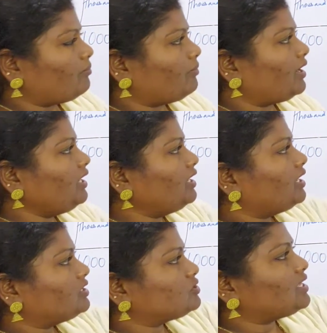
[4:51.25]
by, so
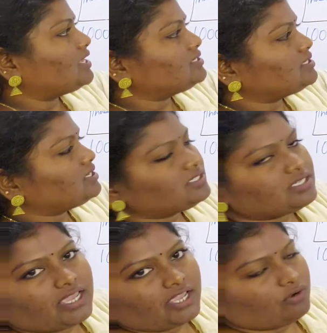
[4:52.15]
that is the reason I
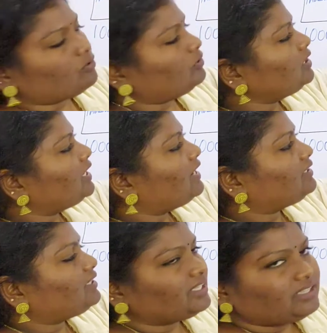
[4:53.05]
wrote
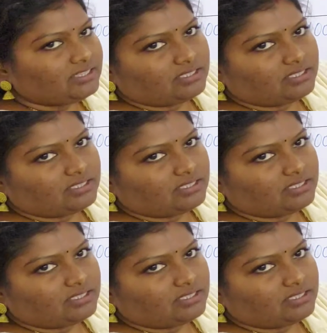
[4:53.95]
10th.